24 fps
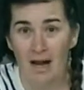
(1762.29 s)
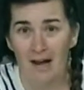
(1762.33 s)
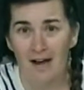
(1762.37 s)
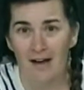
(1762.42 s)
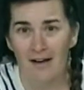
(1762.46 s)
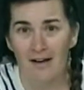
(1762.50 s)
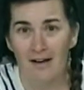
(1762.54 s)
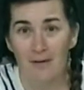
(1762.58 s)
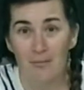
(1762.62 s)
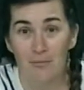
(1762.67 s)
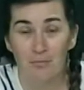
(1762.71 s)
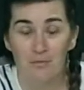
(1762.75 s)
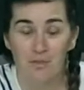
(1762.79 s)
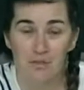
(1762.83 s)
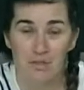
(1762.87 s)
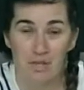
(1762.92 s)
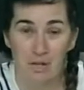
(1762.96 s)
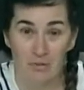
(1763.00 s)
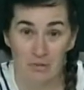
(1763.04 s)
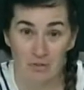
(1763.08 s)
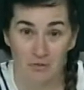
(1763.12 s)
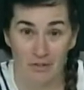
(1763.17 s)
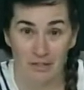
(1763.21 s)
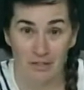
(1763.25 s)
So that
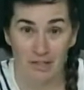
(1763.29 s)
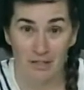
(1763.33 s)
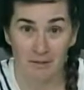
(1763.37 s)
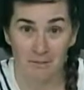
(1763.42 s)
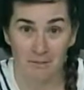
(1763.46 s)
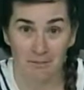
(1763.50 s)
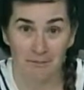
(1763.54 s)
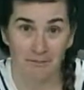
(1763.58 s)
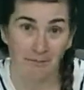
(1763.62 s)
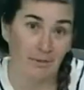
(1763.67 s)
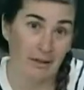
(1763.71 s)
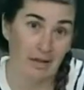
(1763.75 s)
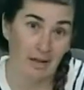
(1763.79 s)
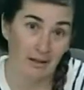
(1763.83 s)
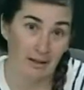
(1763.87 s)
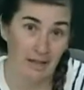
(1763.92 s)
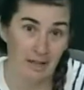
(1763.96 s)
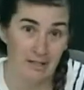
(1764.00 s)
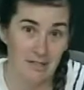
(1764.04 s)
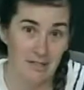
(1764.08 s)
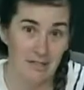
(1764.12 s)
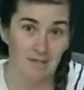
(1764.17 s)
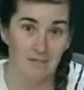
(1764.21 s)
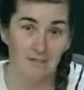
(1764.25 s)
was funny. I
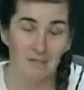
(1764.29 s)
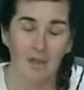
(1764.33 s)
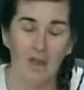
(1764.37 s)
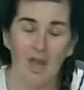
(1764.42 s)
liked it.